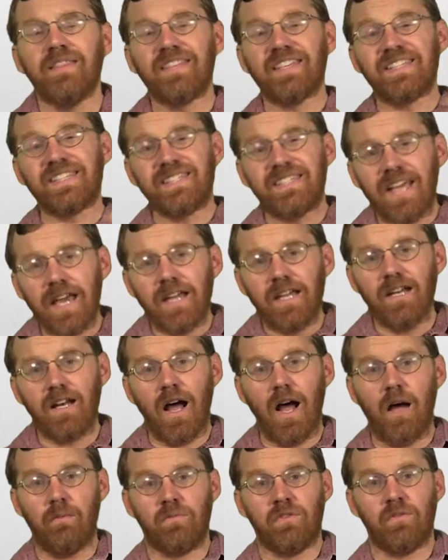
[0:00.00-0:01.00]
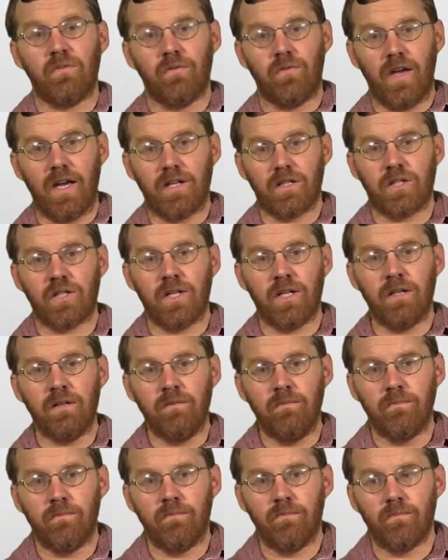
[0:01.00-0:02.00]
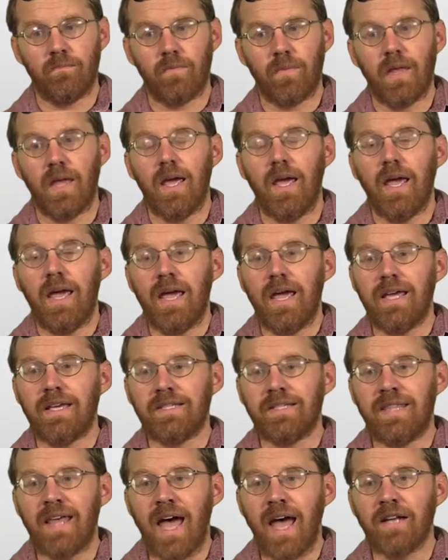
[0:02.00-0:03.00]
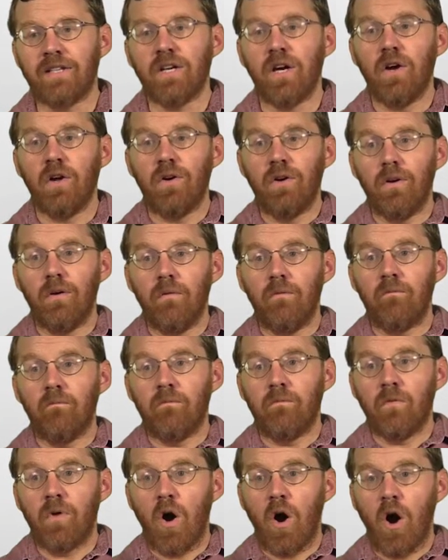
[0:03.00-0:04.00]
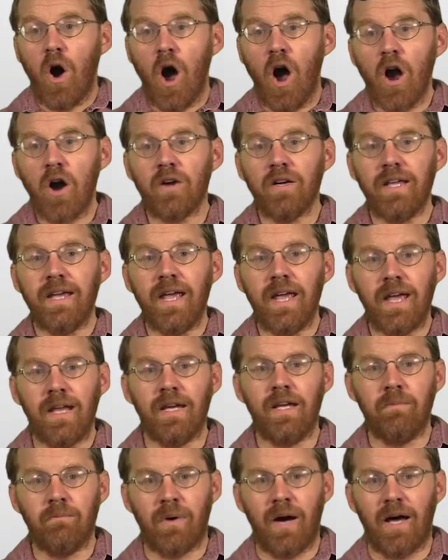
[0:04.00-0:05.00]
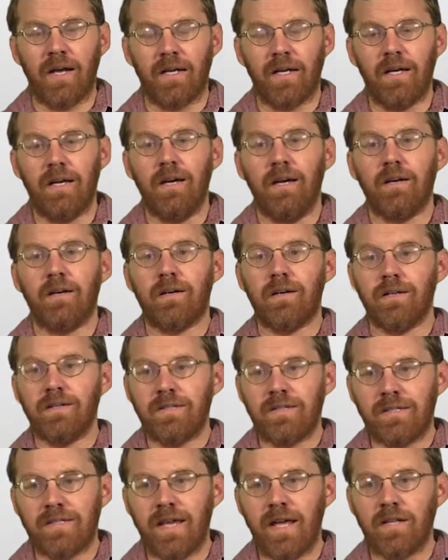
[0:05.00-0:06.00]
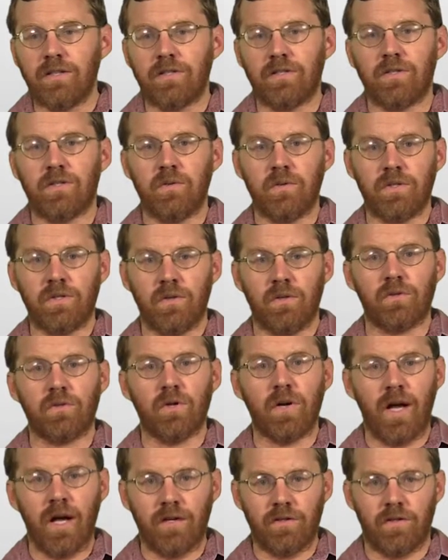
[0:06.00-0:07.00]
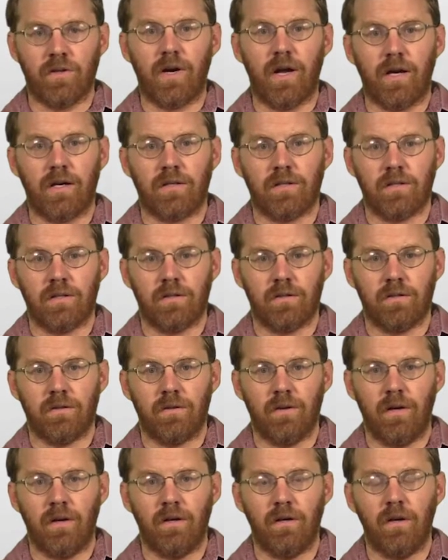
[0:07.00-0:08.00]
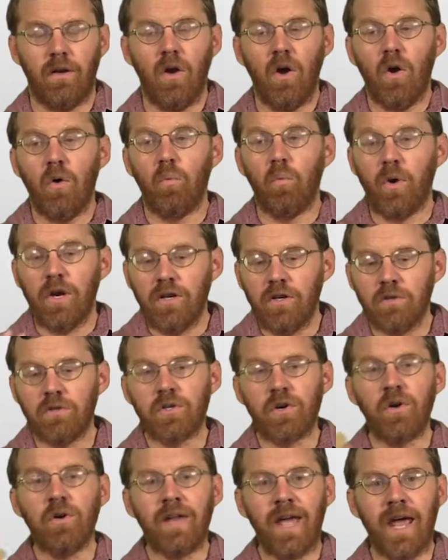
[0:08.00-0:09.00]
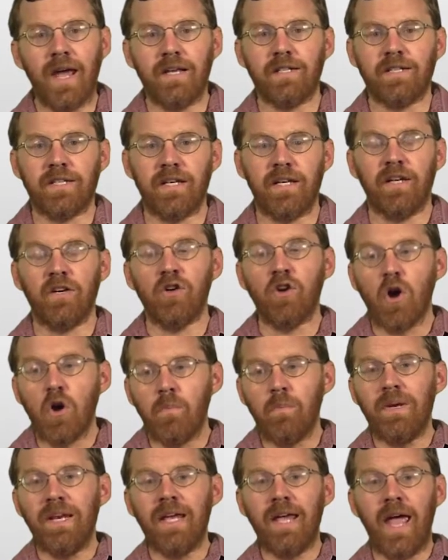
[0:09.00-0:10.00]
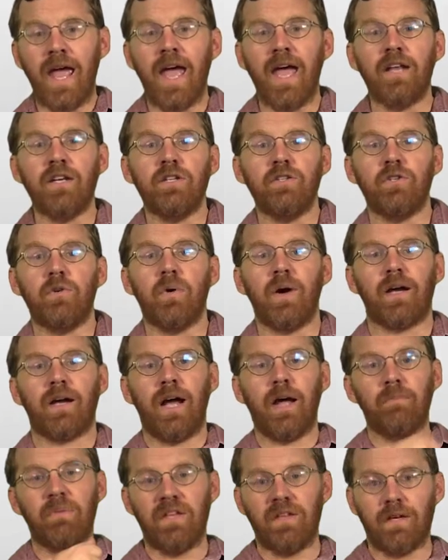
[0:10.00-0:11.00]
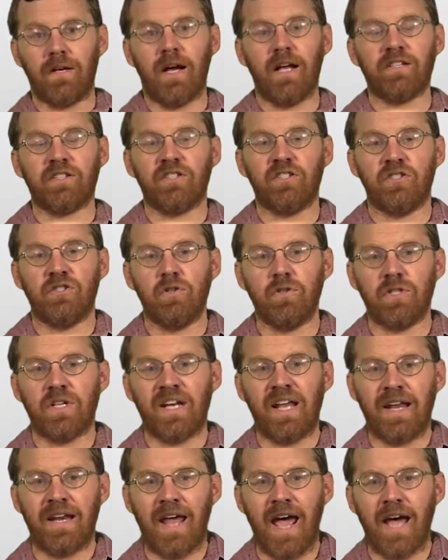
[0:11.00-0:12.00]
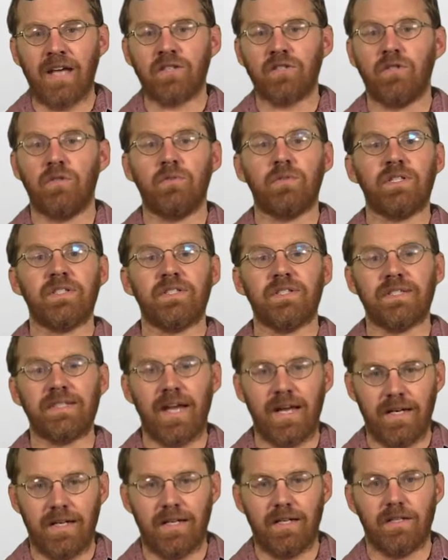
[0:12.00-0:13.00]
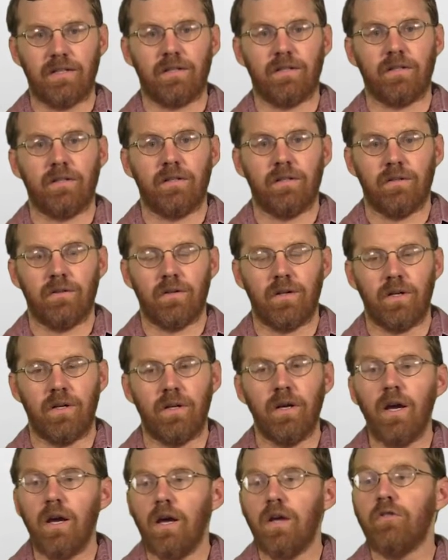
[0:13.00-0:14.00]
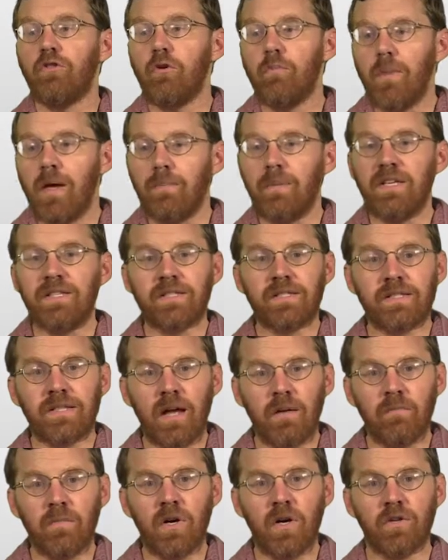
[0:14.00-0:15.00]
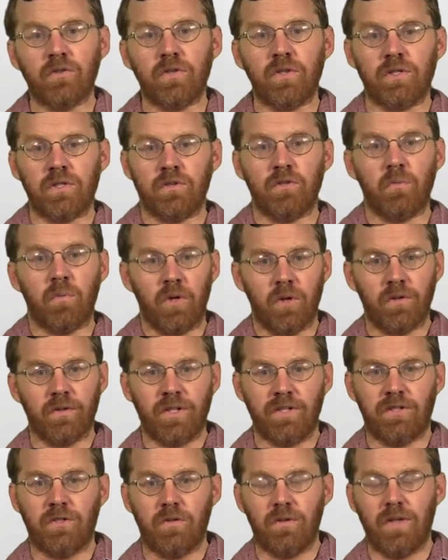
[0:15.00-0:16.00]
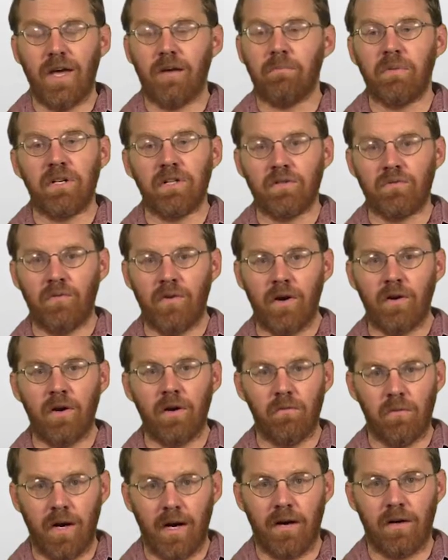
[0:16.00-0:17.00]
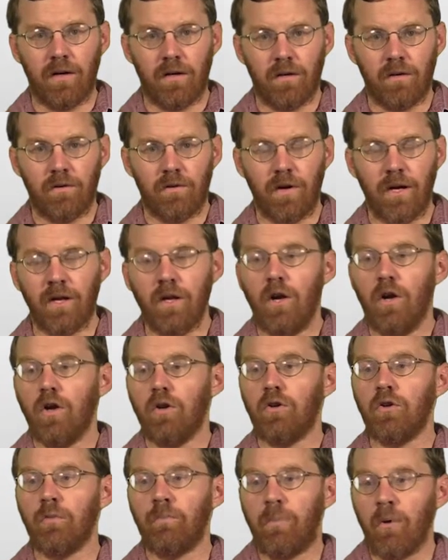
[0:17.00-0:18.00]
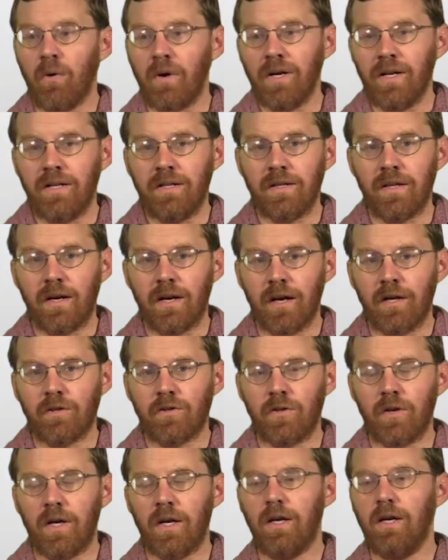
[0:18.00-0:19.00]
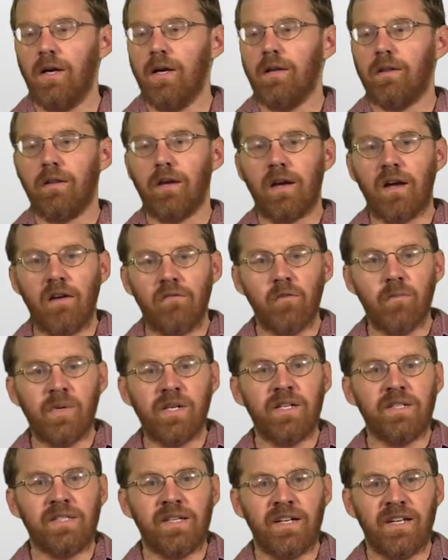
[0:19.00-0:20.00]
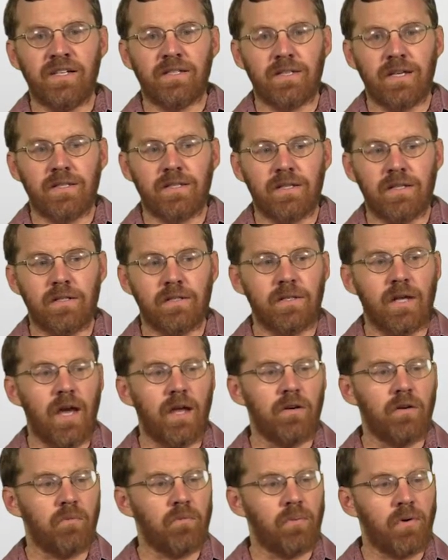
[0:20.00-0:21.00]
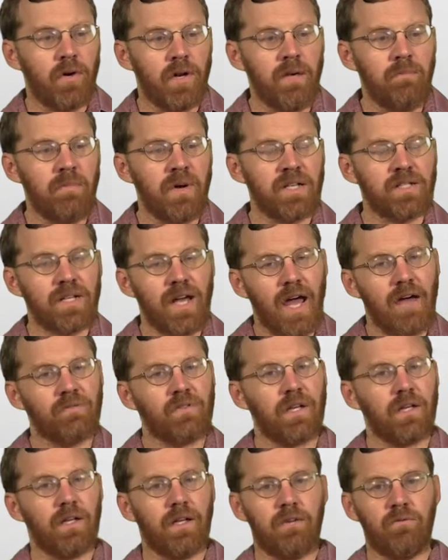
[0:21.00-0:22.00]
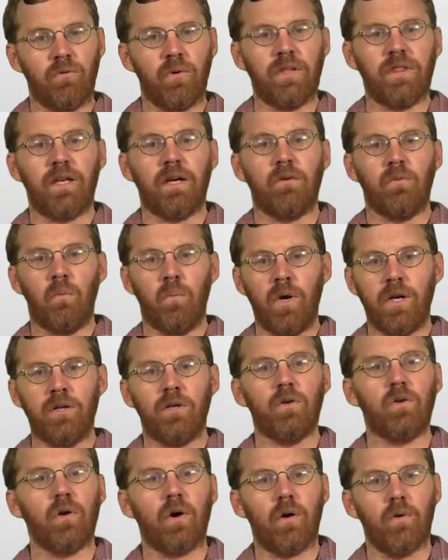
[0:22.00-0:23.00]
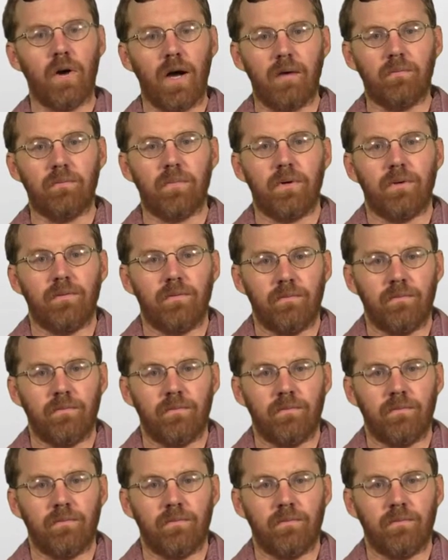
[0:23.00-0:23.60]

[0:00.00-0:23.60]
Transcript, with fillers: The second observation is that hardly anybody consents to a social contract. Right? When you turned 18, nobody handed you a copy of the Constitution and asked you to sign it. Right? There may be some countries in the world that do that, but it's very rare right? You're born into the country, the government is in existence, and you pretty much have to live with it when you grow up,